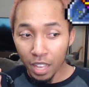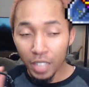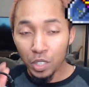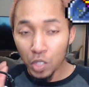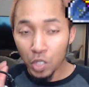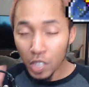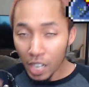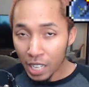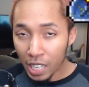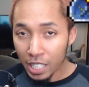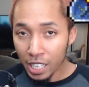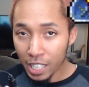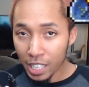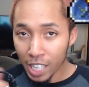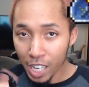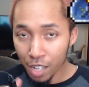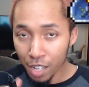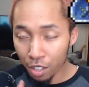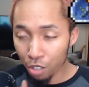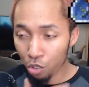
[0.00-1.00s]
gonna
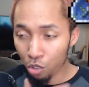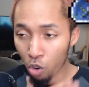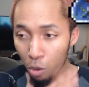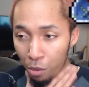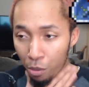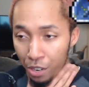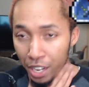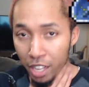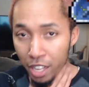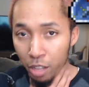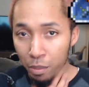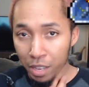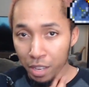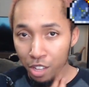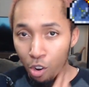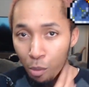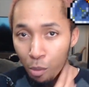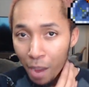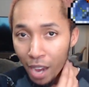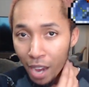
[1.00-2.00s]
kill a normal enemy
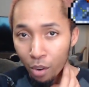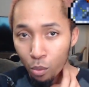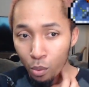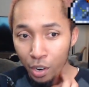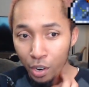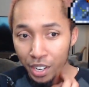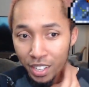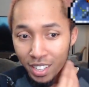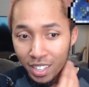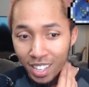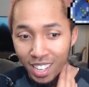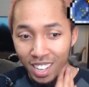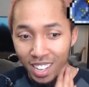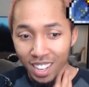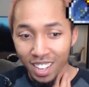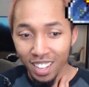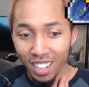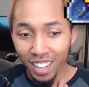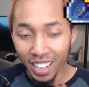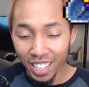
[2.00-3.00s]
no matter what.
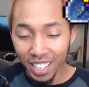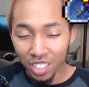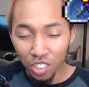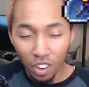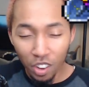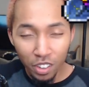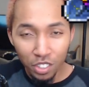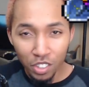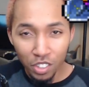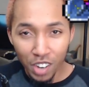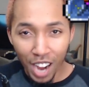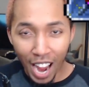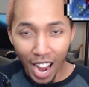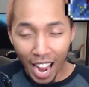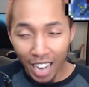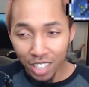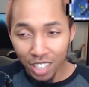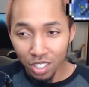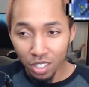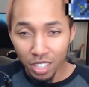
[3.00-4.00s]
Like, as long as you're
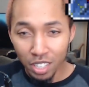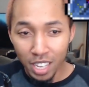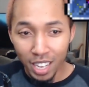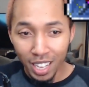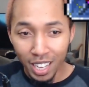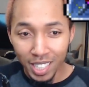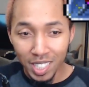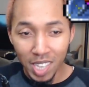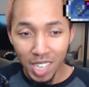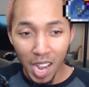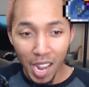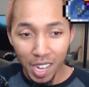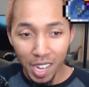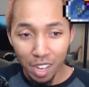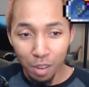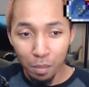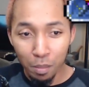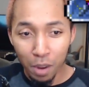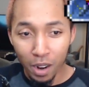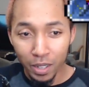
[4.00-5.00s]
actually
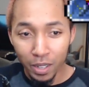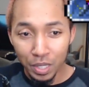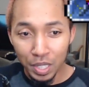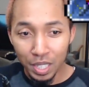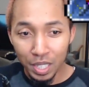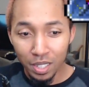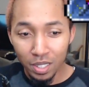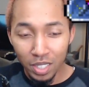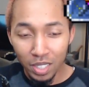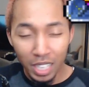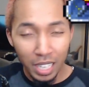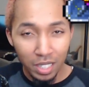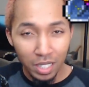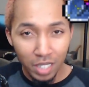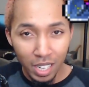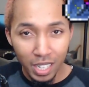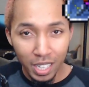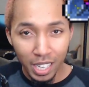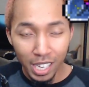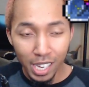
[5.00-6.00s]
attacking monsters, it's
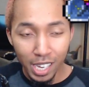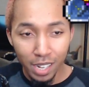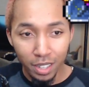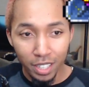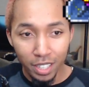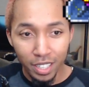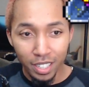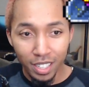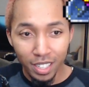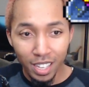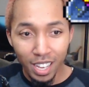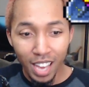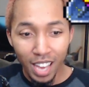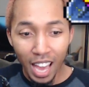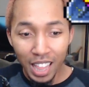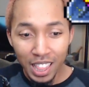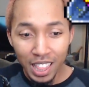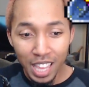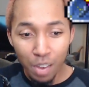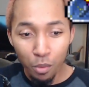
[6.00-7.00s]
gonna kill it.
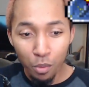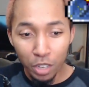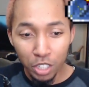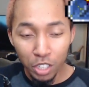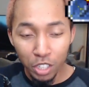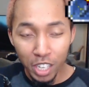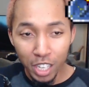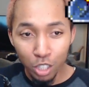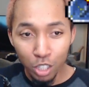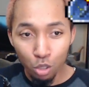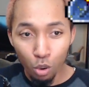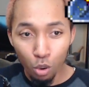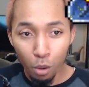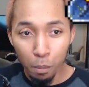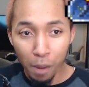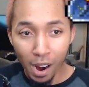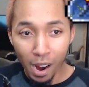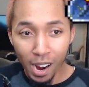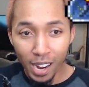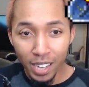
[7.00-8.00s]
And then once you get to a
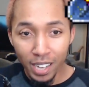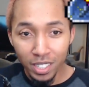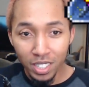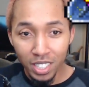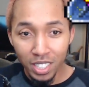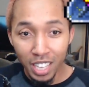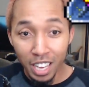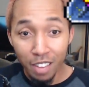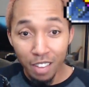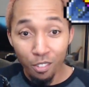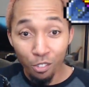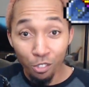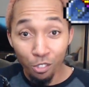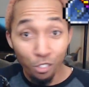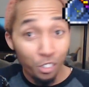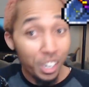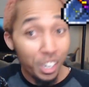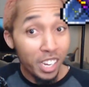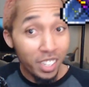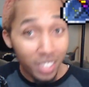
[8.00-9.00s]
boss, it
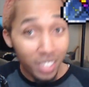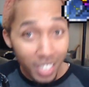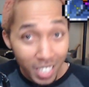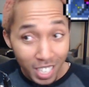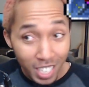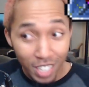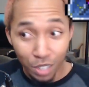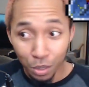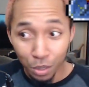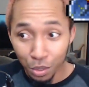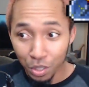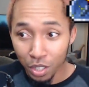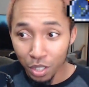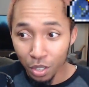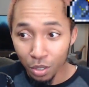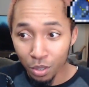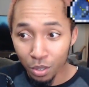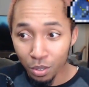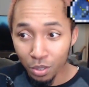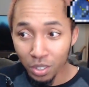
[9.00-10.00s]
really kills
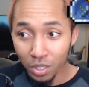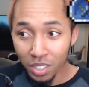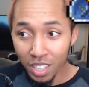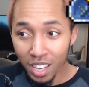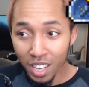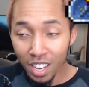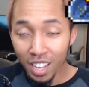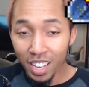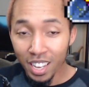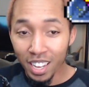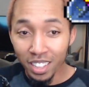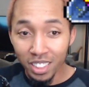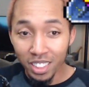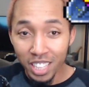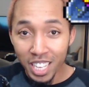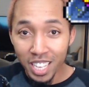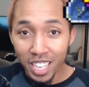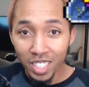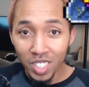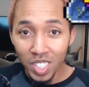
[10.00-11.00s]
those.
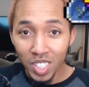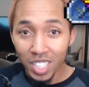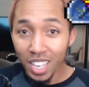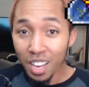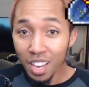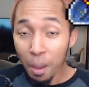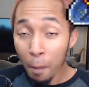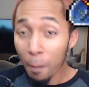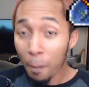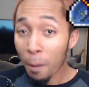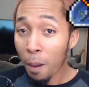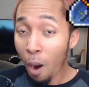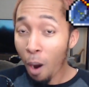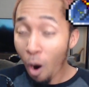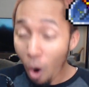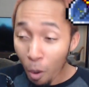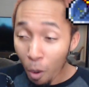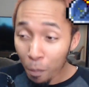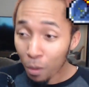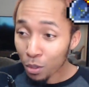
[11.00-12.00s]
Elites
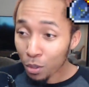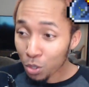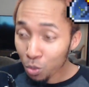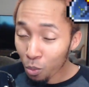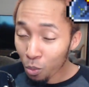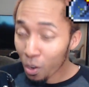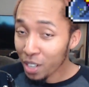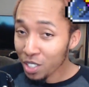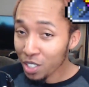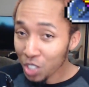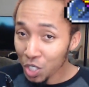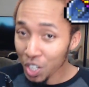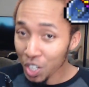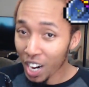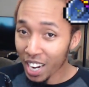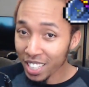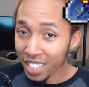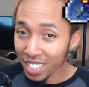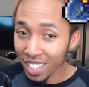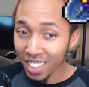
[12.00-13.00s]
almost
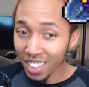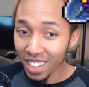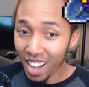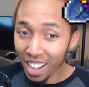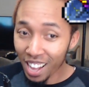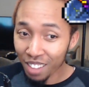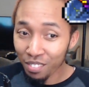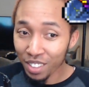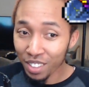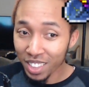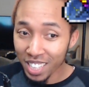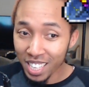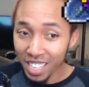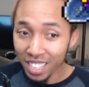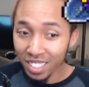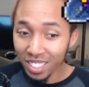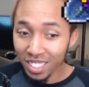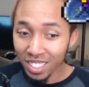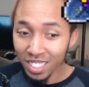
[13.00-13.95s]
one-shots a lot of elites.